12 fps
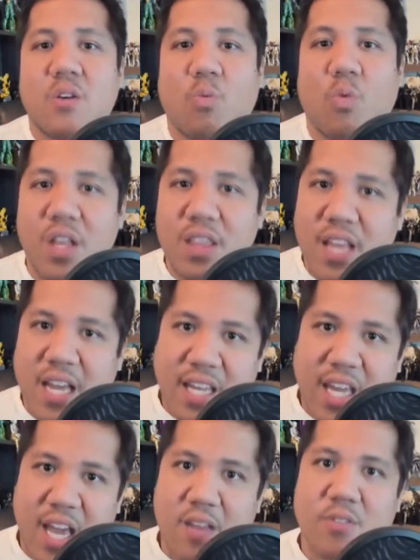one that
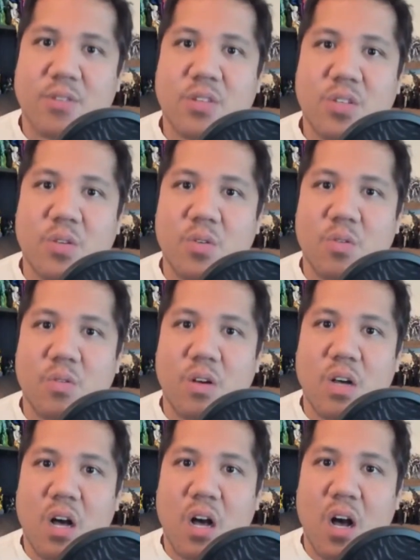caters to